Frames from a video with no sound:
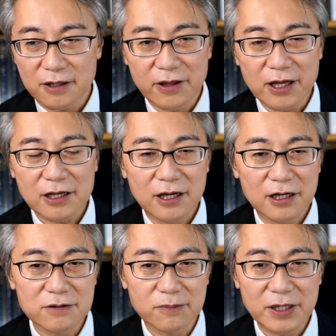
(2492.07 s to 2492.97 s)
That
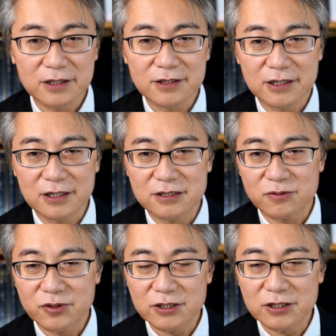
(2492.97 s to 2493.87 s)
kind of metadata is
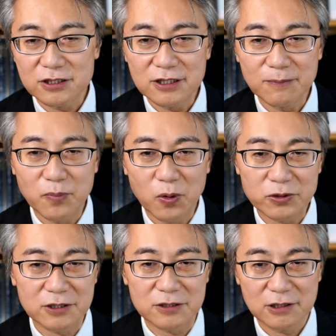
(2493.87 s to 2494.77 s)
really
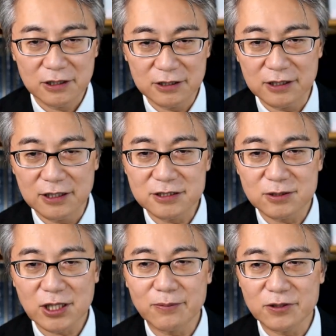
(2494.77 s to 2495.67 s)
important in
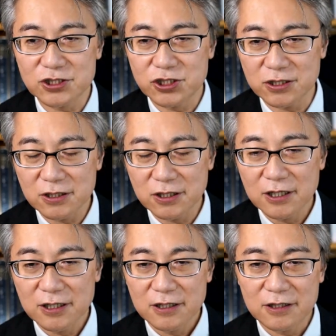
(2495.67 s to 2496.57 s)
establishing
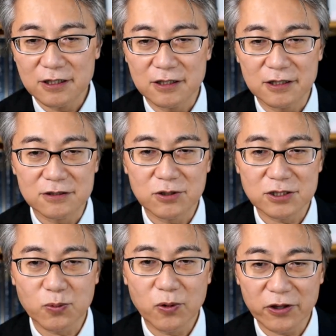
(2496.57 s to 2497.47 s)
the
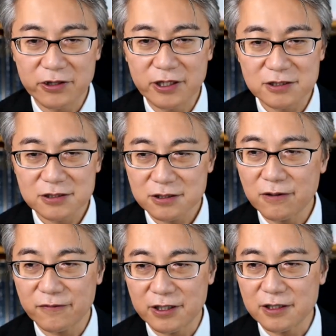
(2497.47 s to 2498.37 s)
trustworthiness
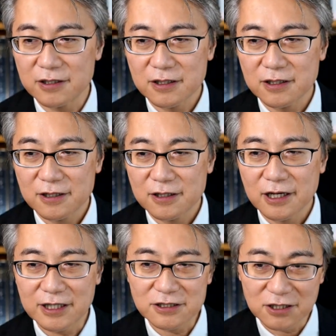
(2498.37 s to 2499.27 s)
of the
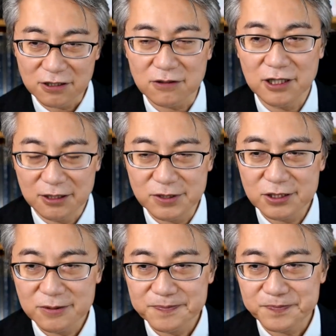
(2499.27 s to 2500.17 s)
attested claims.